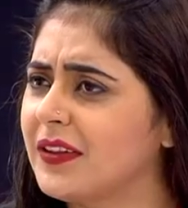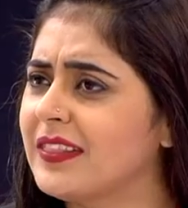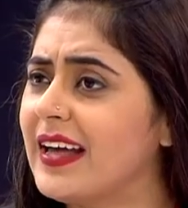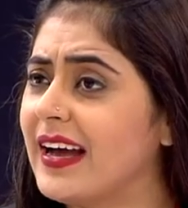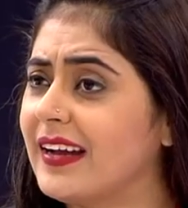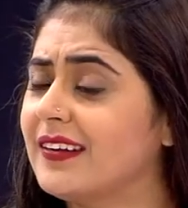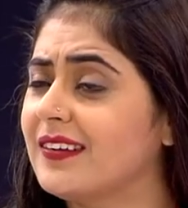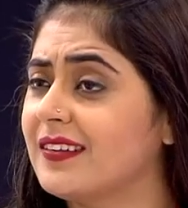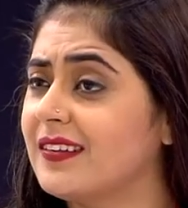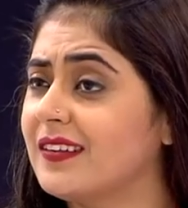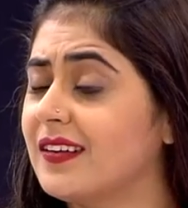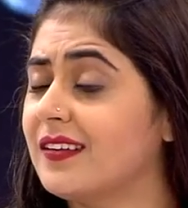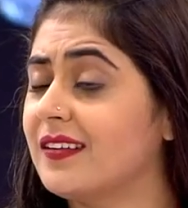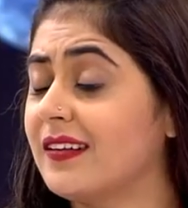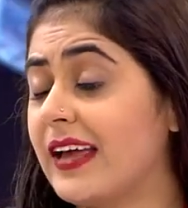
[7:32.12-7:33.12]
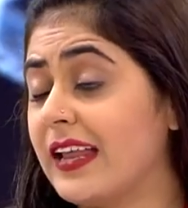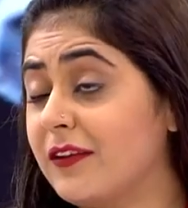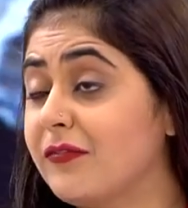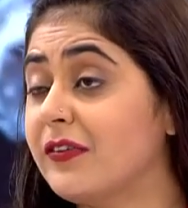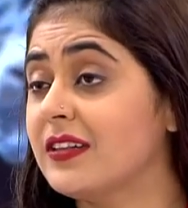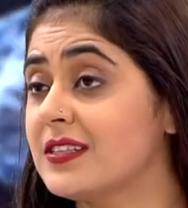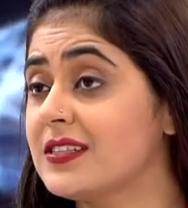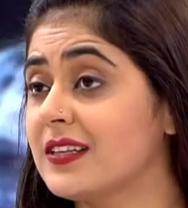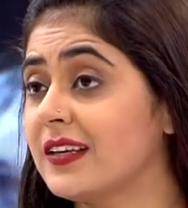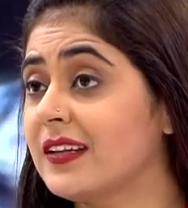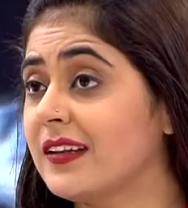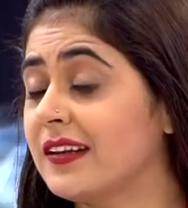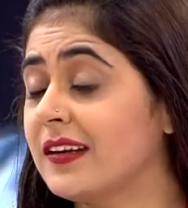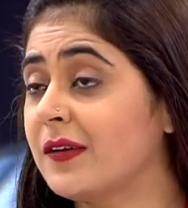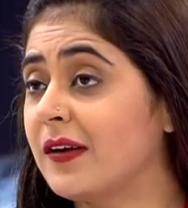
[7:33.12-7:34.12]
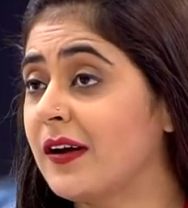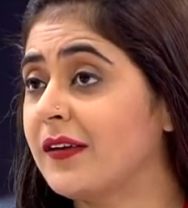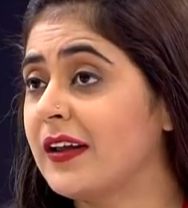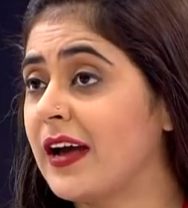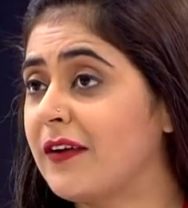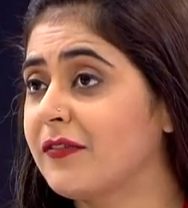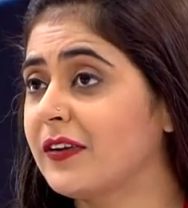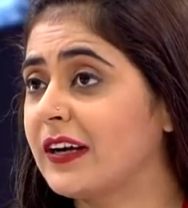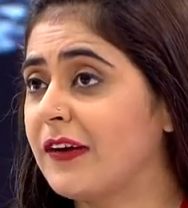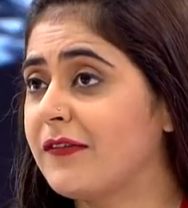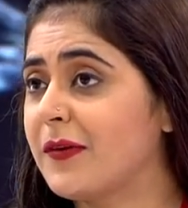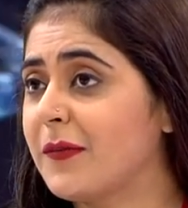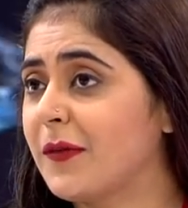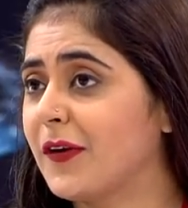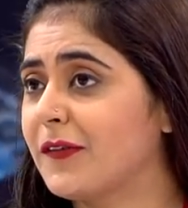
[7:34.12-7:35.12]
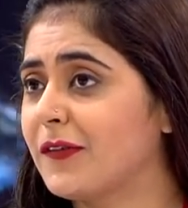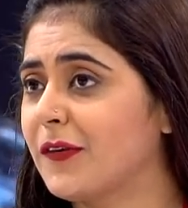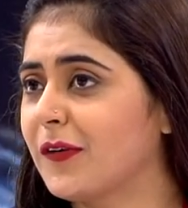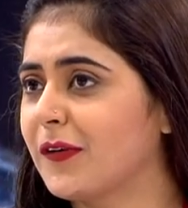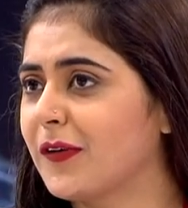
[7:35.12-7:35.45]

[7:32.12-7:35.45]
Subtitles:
than that, elephants in around Africa, if I'm not wrong.